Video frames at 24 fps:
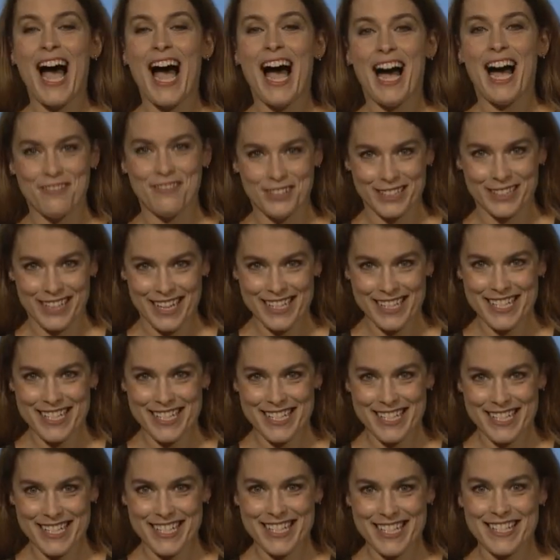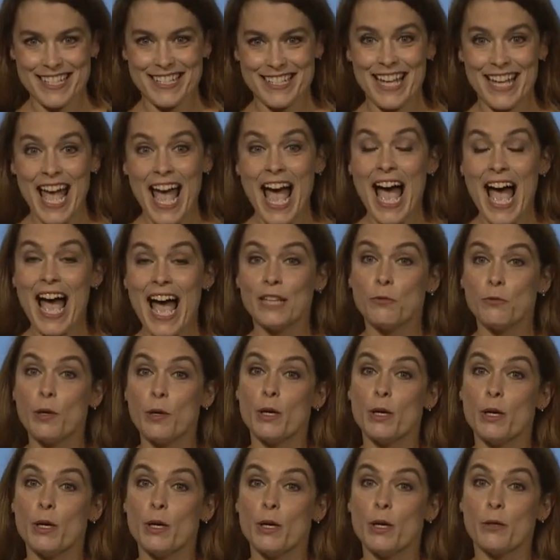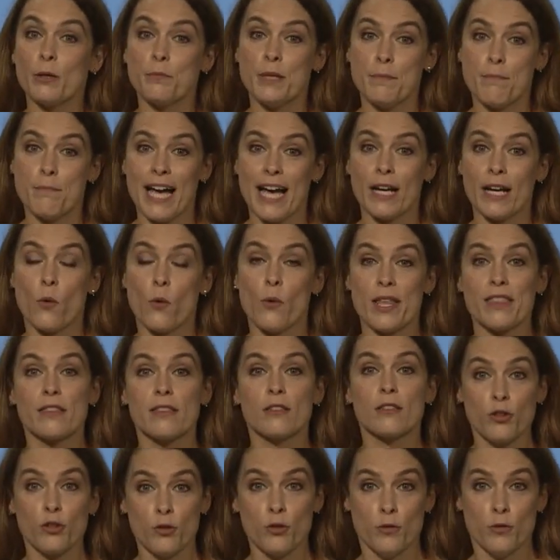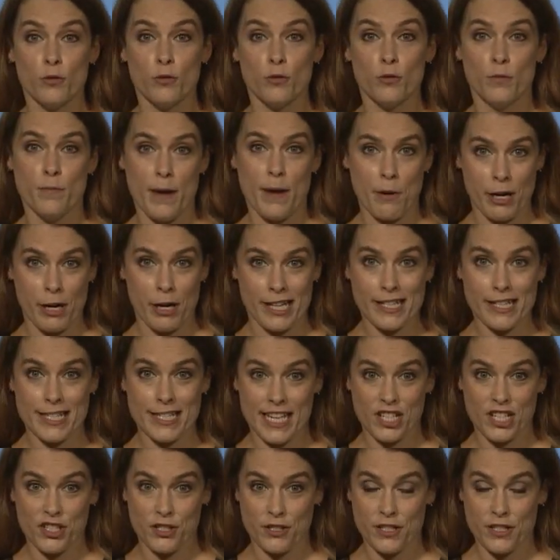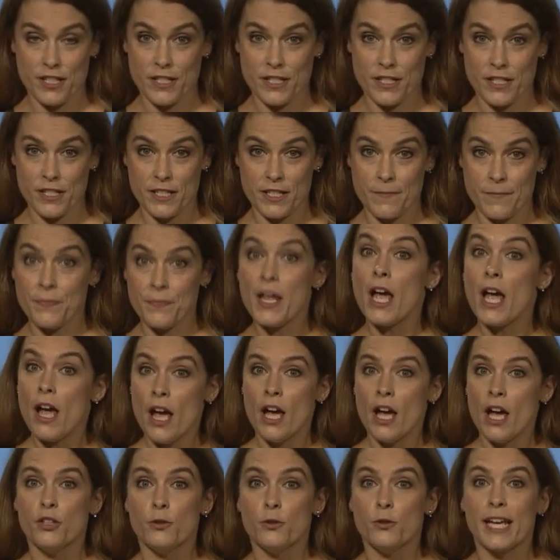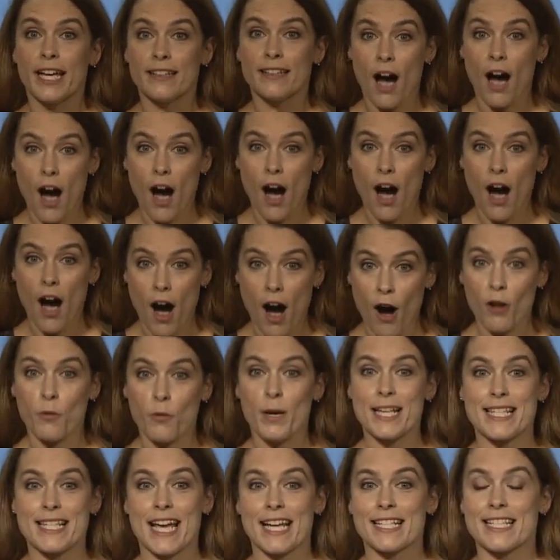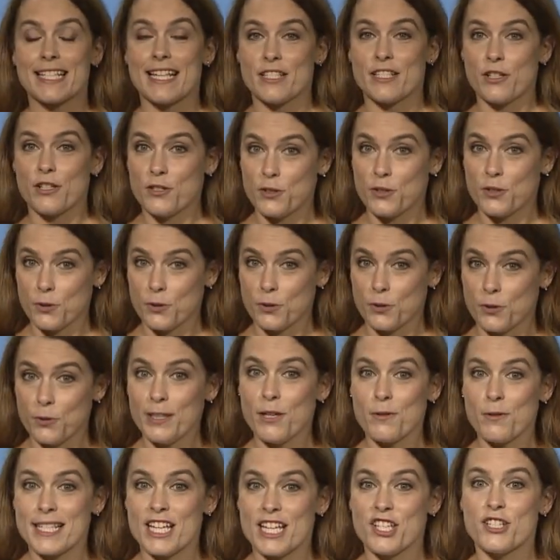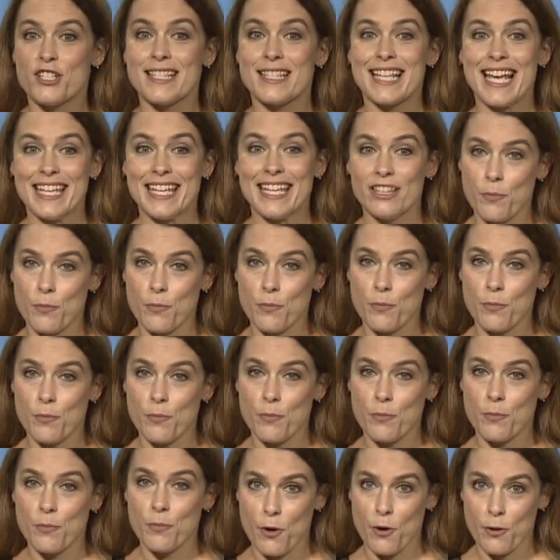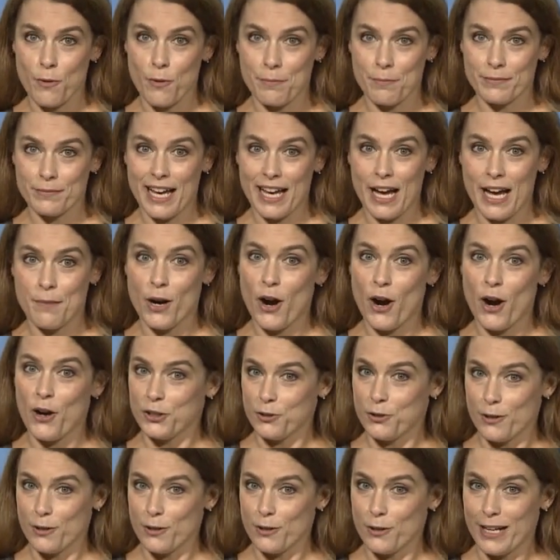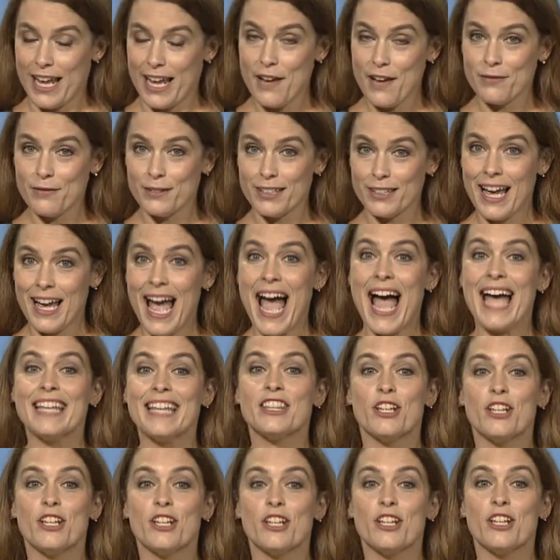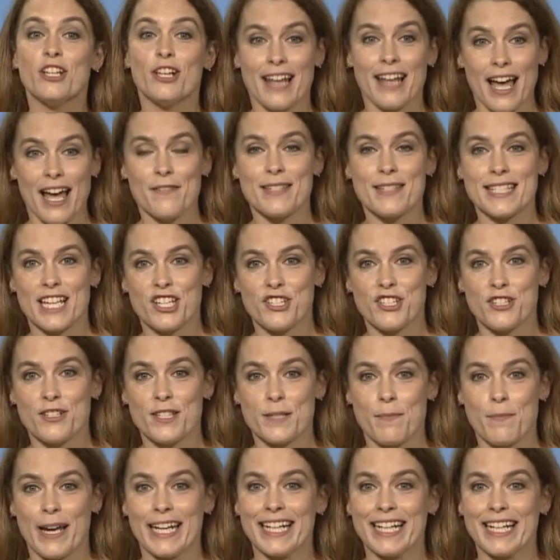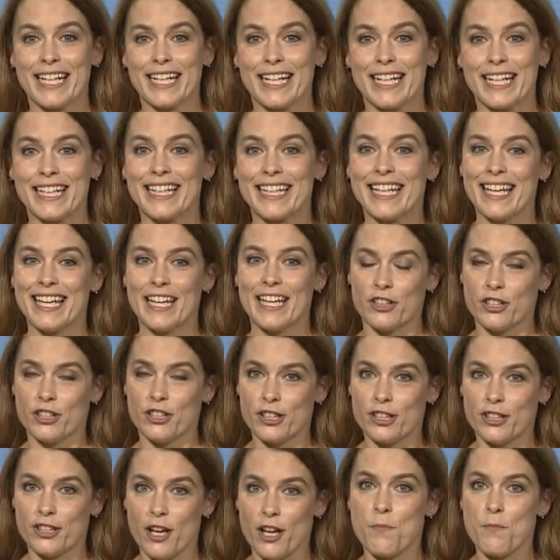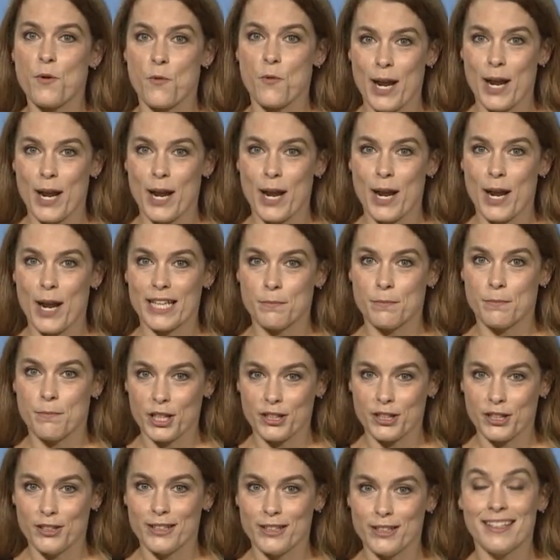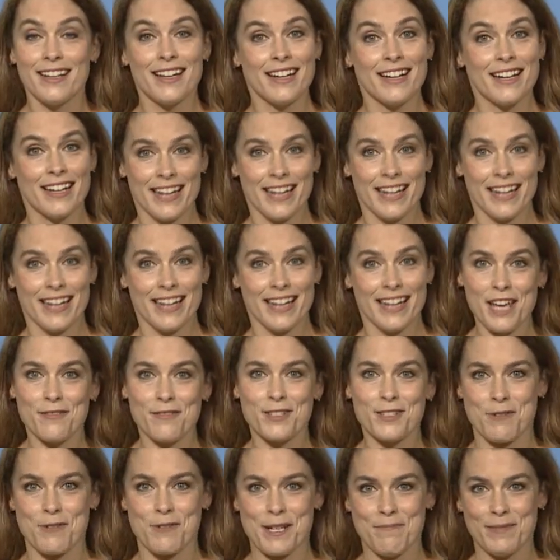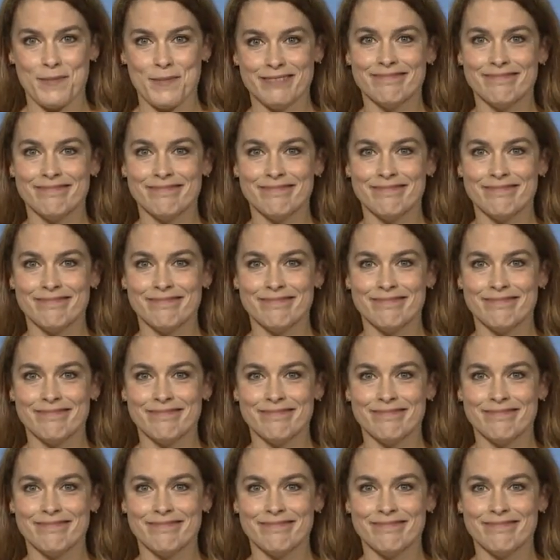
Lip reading: Have a nice listen, and we will be back with 2 parallel sessions. You can always access the studio sessions in the program tab on your left, and the live sessions by clicking on the top red button, Live Stream.